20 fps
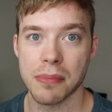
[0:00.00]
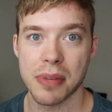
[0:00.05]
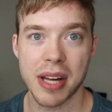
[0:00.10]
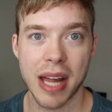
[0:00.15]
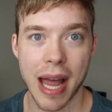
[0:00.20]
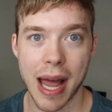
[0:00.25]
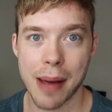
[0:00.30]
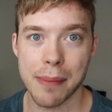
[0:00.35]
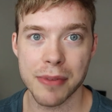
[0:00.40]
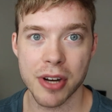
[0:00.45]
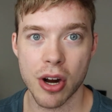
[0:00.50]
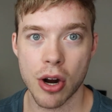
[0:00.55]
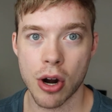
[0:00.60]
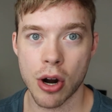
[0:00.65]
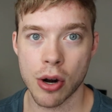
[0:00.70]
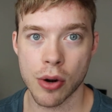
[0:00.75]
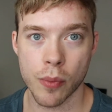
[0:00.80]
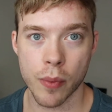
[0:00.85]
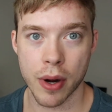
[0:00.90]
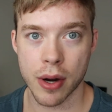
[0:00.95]
Cabinet
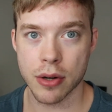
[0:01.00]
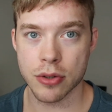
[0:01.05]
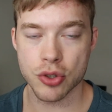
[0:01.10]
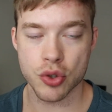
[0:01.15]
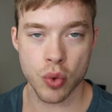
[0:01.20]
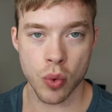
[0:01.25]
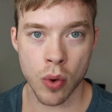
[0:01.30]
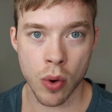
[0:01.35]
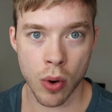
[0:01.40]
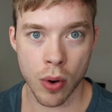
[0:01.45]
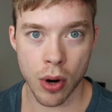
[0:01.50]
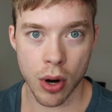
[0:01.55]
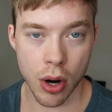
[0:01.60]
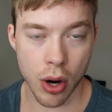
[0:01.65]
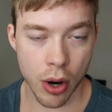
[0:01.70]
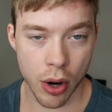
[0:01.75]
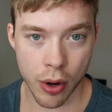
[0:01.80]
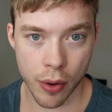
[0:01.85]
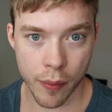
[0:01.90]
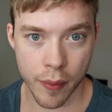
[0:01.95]
hardware, drawer
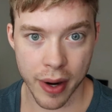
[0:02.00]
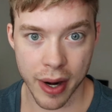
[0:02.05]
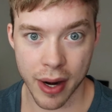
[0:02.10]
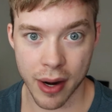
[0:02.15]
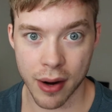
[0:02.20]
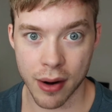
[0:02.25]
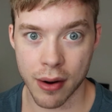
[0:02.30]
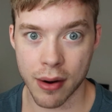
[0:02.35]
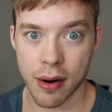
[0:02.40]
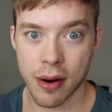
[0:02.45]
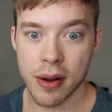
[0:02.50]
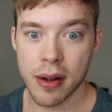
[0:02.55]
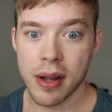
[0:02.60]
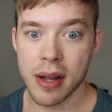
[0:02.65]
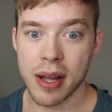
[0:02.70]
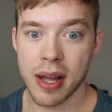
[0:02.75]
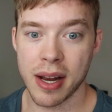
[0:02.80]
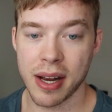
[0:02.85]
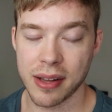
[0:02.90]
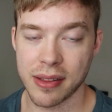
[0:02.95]
hardware,
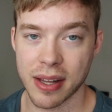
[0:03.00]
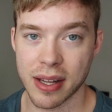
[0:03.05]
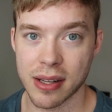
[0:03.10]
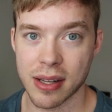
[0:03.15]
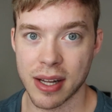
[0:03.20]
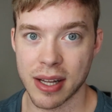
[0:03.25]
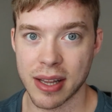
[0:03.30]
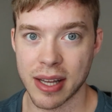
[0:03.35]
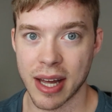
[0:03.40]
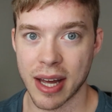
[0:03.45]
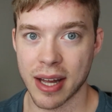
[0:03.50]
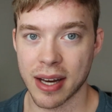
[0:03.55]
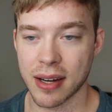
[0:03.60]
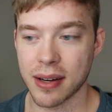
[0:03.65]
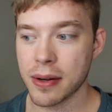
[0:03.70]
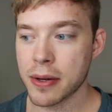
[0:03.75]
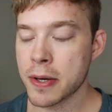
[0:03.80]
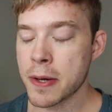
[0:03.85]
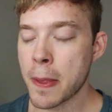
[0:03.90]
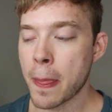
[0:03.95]
anything like
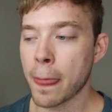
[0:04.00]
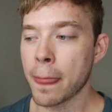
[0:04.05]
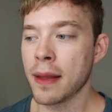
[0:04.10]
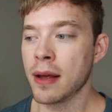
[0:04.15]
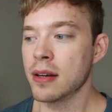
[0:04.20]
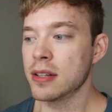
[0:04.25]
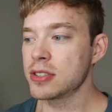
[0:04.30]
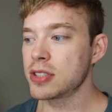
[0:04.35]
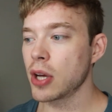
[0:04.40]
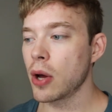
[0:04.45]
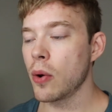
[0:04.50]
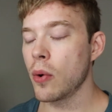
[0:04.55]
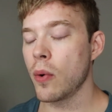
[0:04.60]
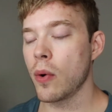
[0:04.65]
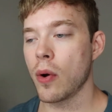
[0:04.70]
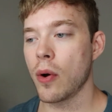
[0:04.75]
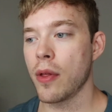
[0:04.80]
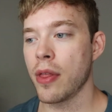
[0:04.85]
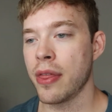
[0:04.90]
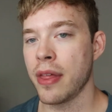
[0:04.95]
that.
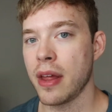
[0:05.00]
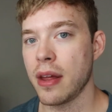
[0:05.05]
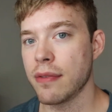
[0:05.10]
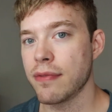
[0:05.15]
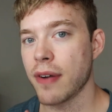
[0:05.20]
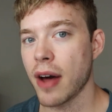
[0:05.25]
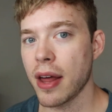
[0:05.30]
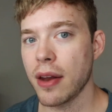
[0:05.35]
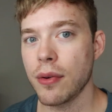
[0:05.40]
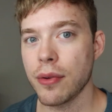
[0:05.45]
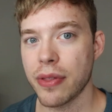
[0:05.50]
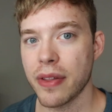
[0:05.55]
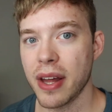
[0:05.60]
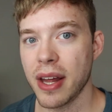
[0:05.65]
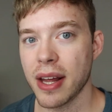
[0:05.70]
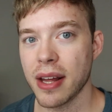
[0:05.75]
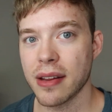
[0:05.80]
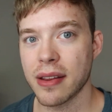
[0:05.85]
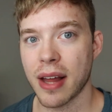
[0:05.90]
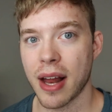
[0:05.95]
So the final
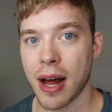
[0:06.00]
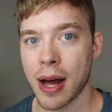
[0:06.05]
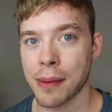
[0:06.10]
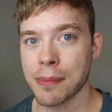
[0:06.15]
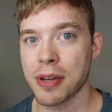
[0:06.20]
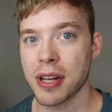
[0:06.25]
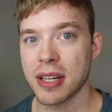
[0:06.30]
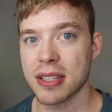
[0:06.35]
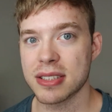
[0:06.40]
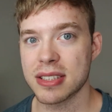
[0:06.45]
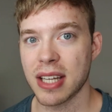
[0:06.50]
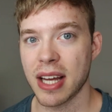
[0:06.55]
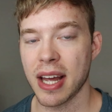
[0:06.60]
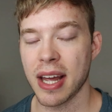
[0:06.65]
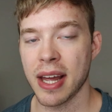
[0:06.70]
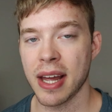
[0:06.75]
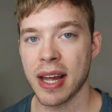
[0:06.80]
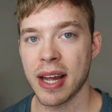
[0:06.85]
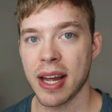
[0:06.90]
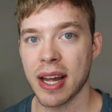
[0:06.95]
thing that I'm going to
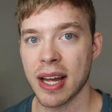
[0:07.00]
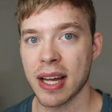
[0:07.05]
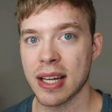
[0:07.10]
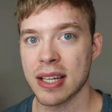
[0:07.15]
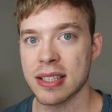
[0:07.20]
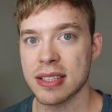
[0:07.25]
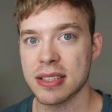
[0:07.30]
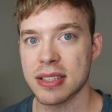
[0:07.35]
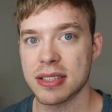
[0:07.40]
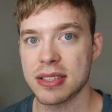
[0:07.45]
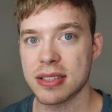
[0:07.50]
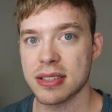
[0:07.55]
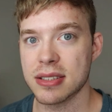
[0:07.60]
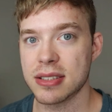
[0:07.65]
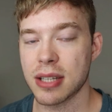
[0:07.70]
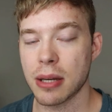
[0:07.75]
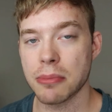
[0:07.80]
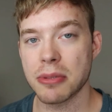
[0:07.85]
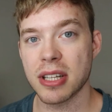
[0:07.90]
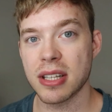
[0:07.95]
say is
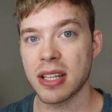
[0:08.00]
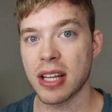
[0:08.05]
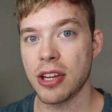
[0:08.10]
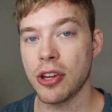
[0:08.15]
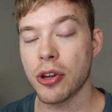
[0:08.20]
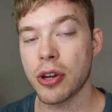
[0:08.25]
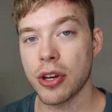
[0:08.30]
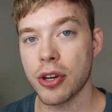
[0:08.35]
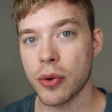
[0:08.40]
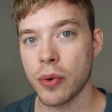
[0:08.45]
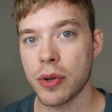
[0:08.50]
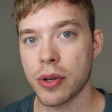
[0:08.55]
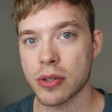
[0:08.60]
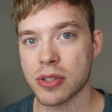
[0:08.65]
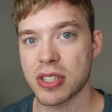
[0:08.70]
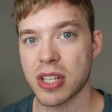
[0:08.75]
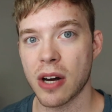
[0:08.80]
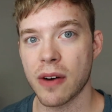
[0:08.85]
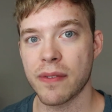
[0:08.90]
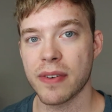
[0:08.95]
something that you can do it
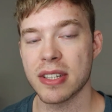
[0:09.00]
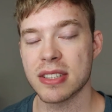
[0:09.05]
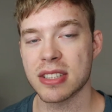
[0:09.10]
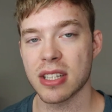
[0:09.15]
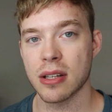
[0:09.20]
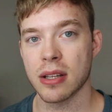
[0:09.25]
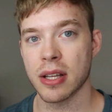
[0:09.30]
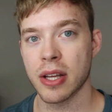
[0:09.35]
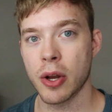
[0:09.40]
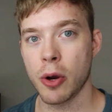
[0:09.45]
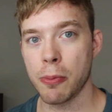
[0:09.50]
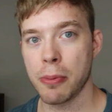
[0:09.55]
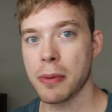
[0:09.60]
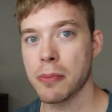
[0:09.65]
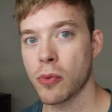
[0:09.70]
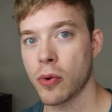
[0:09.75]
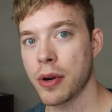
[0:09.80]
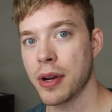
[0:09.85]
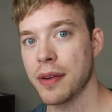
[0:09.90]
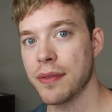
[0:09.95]
yourself. It's a little
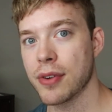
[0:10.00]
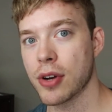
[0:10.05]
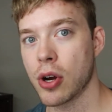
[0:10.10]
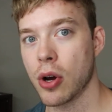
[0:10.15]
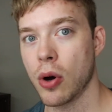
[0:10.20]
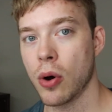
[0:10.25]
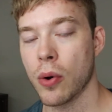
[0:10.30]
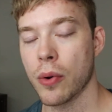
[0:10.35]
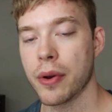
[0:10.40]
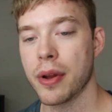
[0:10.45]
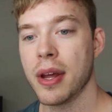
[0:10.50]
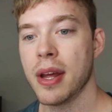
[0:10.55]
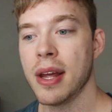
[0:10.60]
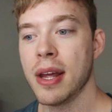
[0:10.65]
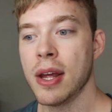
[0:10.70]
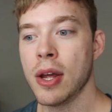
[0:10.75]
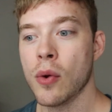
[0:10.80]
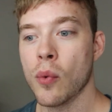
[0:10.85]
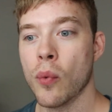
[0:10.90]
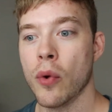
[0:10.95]
bit more difficult,
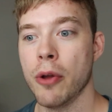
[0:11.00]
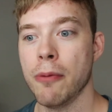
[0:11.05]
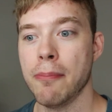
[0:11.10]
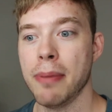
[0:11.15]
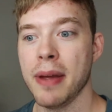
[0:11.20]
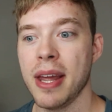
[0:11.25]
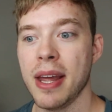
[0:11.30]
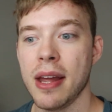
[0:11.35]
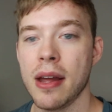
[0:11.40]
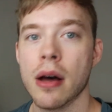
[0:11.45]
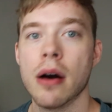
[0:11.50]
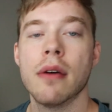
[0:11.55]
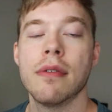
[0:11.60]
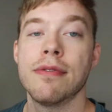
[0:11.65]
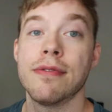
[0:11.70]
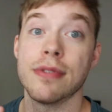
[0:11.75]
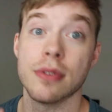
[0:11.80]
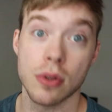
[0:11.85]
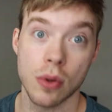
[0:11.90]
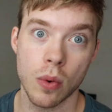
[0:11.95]
would be
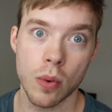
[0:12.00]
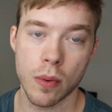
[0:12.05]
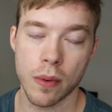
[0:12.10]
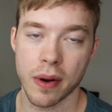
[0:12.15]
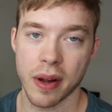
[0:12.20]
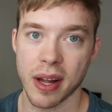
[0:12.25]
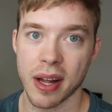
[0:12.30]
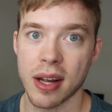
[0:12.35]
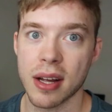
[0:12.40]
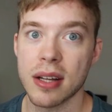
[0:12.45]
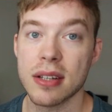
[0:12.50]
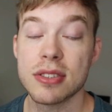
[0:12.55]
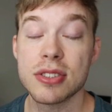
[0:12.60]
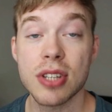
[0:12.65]
flooring.